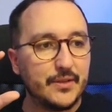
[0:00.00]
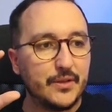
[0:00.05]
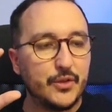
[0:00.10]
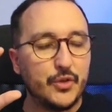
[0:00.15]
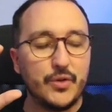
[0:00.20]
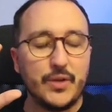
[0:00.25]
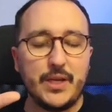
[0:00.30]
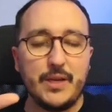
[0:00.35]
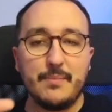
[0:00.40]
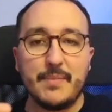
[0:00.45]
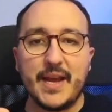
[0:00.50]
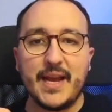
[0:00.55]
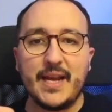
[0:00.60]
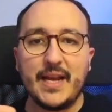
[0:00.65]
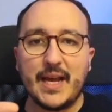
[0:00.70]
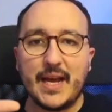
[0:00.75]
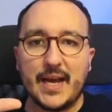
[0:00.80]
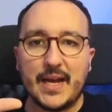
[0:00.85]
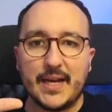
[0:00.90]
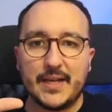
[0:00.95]
the
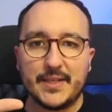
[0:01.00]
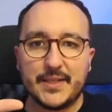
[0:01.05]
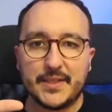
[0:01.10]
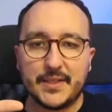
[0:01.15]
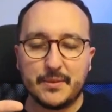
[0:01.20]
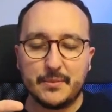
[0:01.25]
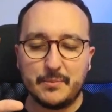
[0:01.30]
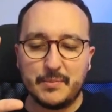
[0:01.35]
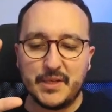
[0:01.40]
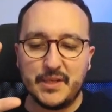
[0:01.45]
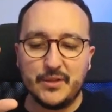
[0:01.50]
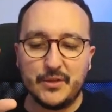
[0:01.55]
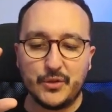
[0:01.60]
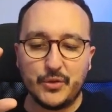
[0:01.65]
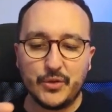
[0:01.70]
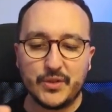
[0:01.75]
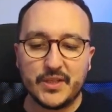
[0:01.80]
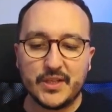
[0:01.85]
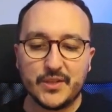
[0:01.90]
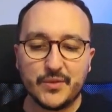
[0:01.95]
email has been
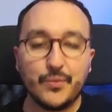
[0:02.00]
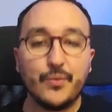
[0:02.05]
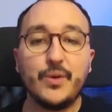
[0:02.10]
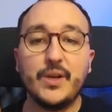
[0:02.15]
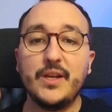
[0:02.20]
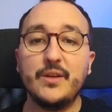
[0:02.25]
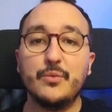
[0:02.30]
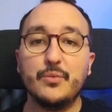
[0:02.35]
successfully